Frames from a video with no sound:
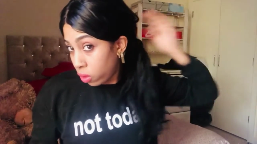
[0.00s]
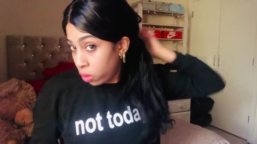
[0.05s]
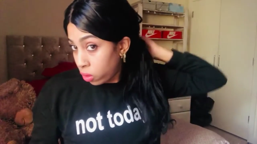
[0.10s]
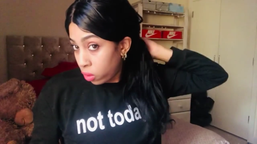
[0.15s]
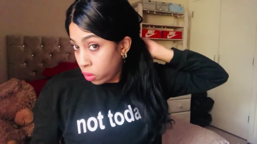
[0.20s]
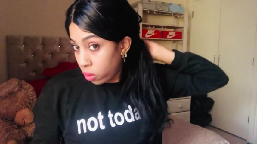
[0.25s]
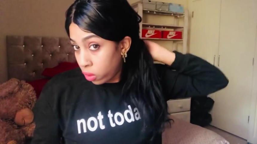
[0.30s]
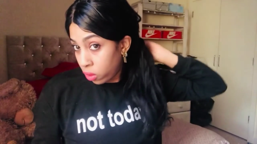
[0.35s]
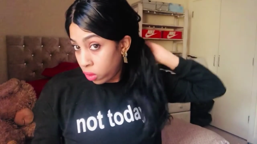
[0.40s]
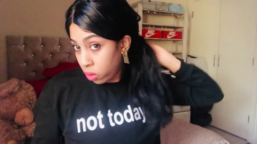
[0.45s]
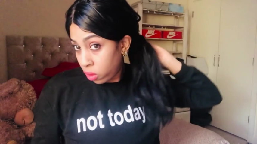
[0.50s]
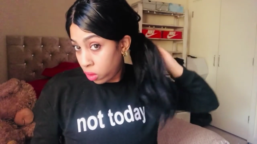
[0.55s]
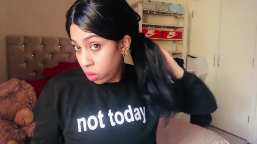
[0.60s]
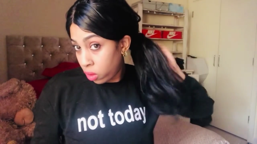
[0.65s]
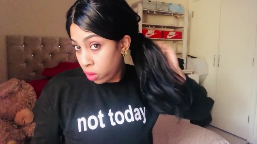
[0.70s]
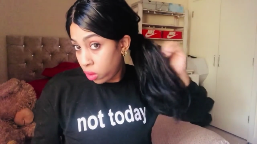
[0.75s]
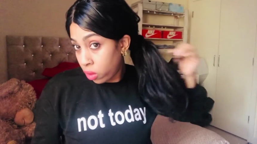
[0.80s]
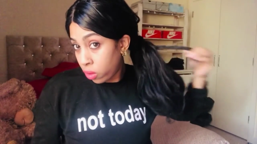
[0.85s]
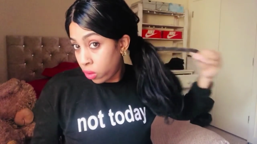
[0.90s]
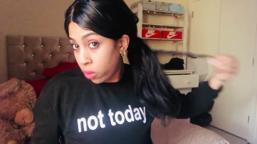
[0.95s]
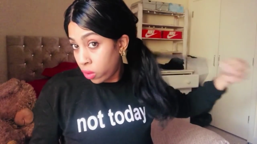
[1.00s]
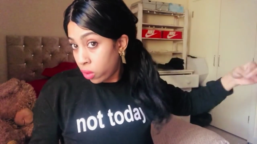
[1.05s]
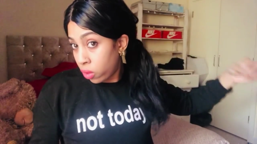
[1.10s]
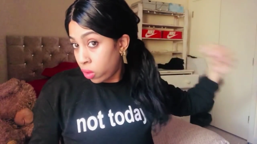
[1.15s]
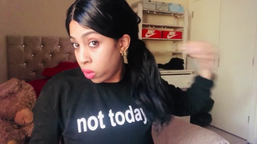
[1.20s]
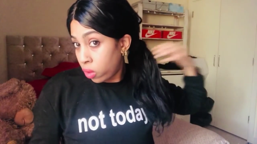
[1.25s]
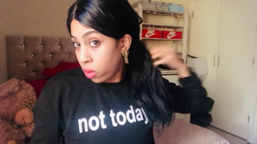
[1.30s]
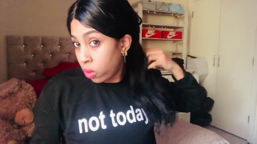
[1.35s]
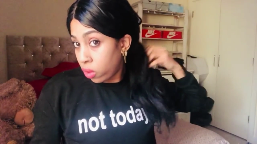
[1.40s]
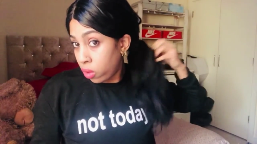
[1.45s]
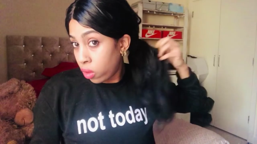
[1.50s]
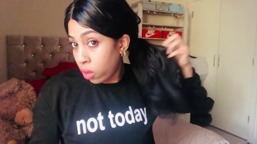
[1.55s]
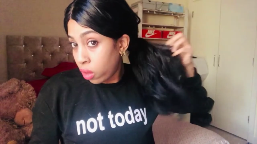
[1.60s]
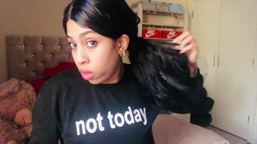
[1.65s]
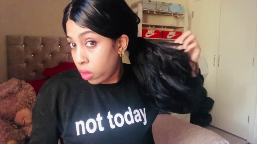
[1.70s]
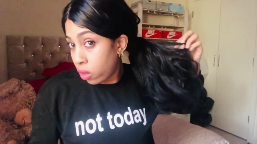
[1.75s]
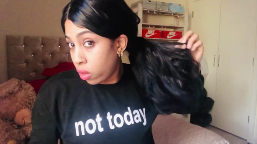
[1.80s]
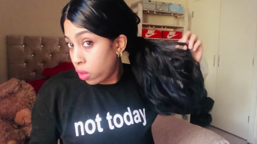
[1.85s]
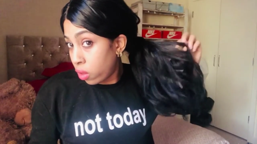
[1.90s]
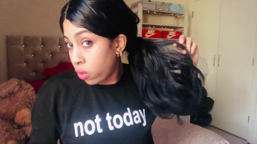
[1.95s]

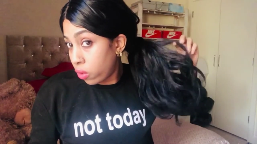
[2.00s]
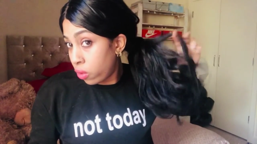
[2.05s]
Nobody speaks.